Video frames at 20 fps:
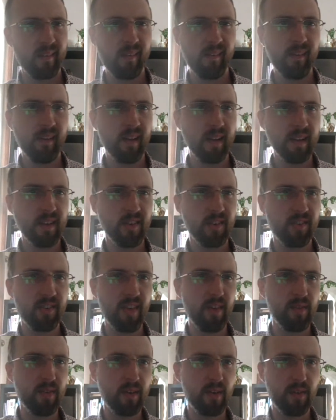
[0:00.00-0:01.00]
And there's
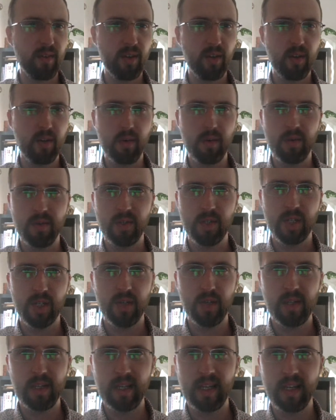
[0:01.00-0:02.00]
7 of you
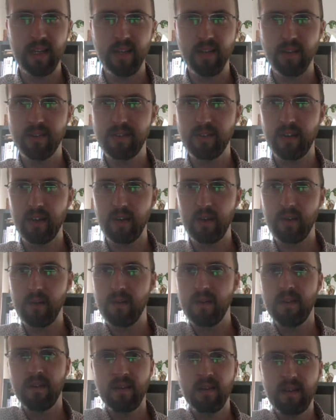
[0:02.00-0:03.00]
tuning in. So
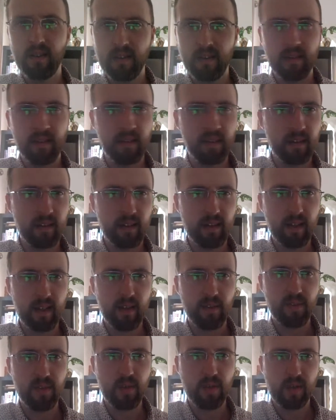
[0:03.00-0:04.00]

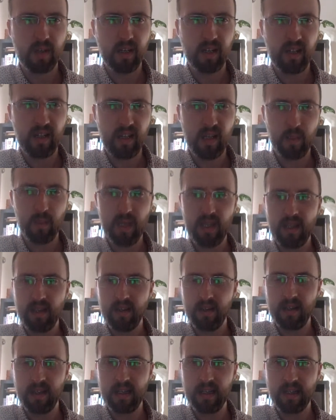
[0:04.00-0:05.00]
if you can hear me
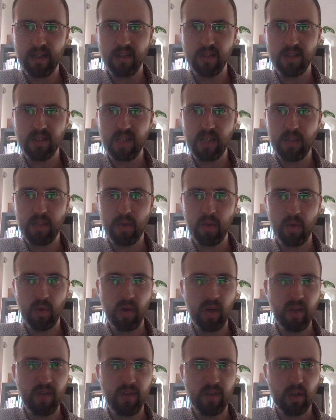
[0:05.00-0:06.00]
and see me all
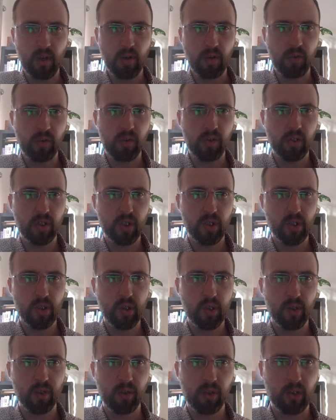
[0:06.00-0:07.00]
right, if you could just
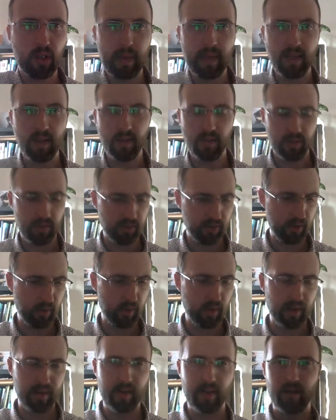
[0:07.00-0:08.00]
chuck us a comment just so
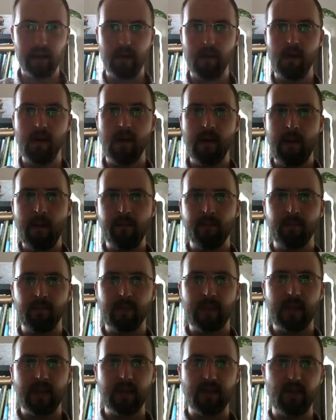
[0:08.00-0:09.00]
I know
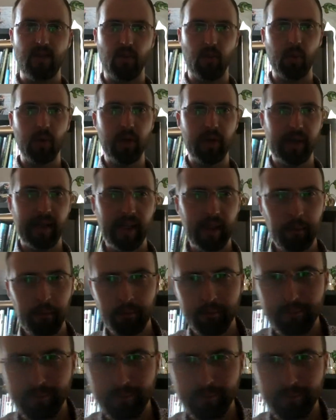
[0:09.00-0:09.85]
this is working,